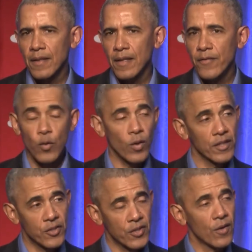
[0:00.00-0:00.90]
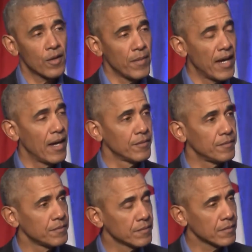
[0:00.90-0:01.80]
If you were concerned
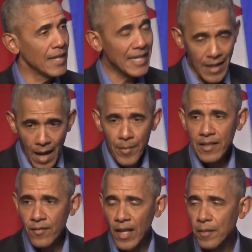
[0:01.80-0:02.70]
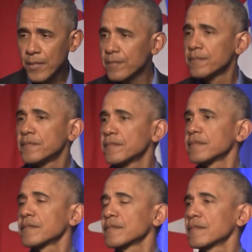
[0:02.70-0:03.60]
about economic development
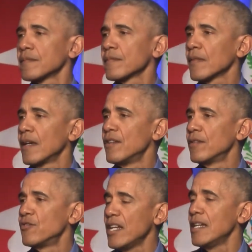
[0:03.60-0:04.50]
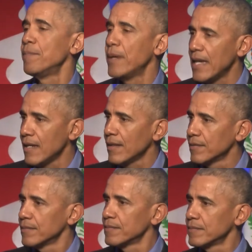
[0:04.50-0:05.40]
and GDP,